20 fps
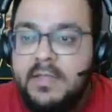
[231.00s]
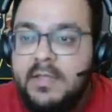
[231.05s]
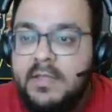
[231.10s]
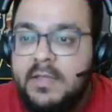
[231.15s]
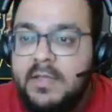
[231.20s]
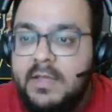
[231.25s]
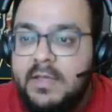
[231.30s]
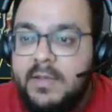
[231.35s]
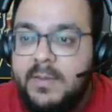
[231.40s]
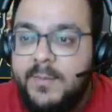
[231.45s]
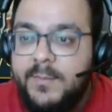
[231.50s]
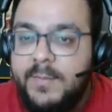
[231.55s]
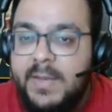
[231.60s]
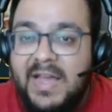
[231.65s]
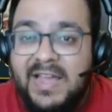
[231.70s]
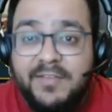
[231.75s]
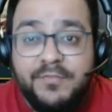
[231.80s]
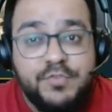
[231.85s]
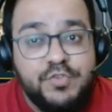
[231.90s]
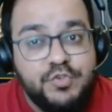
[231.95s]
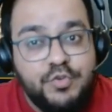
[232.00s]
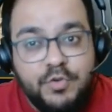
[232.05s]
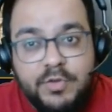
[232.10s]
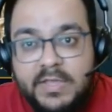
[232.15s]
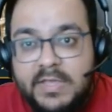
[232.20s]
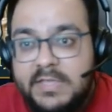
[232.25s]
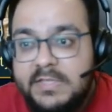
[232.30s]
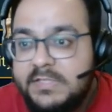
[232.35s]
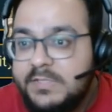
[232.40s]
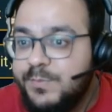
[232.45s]
I've
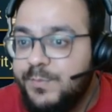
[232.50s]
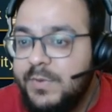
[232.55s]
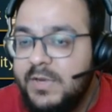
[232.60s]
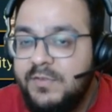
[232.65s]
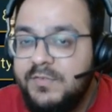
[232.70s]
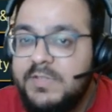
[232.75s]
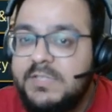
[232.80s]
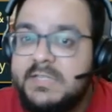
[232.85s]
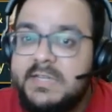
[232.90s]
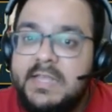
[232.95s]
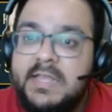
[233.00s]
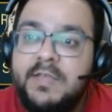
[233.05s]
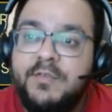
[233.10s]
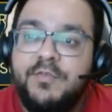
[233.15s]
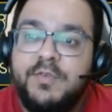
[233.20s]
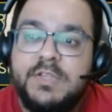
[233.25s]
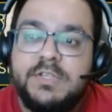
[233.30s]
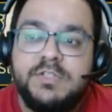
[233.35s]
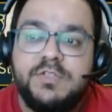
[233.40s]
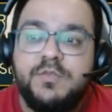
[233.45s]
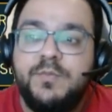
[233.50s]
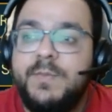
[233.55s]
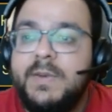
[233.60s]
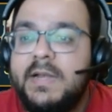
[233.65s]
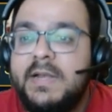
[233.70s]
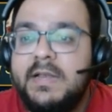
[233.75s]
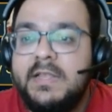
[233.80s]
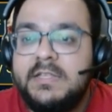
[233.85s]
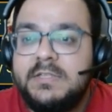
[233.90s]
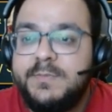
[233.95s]
showcased previously which
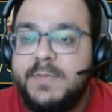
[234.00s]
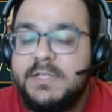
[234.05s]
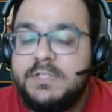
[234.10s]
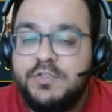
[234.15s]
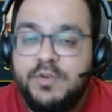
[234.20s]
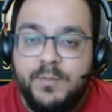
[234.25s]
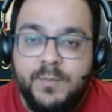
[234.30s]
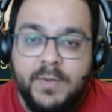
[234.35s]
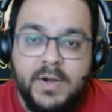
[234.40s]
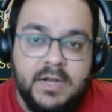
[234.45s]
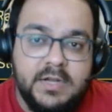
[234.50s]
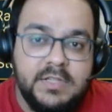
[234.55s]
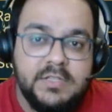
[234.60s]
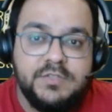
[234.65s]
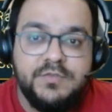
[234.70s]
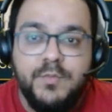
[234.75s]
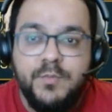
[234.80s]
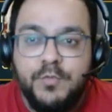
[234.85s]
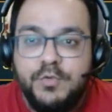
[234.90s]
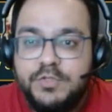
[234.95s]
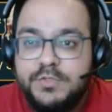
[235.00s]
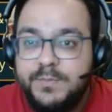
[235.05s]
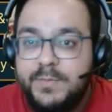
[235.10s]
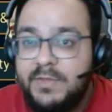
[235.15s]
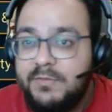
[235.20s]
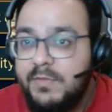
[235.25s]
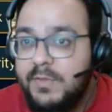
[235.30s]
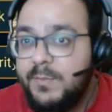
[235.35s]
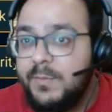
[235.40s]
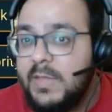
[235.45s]
build is best on Marius for most
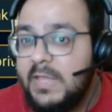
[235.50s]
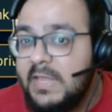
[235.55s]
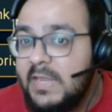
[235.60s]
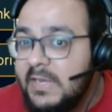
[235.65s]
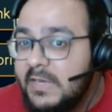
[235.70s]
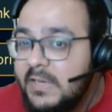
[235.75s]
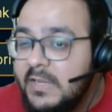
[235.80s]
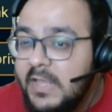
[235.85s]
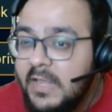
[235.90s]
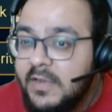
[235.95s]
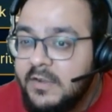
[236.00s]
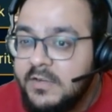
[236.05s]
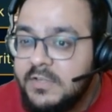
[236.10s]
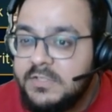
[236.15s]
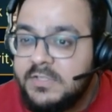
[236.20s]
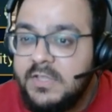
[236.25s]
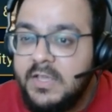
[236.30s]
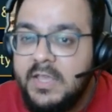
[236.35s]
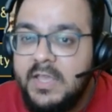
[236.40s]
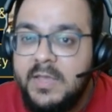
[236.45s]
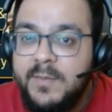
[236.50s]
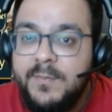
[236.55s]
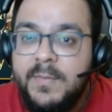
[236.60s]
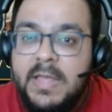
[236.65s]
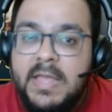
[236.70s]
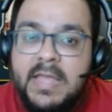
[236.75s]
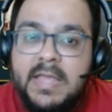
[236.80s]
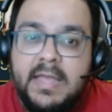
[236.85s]
PvP areas of the game.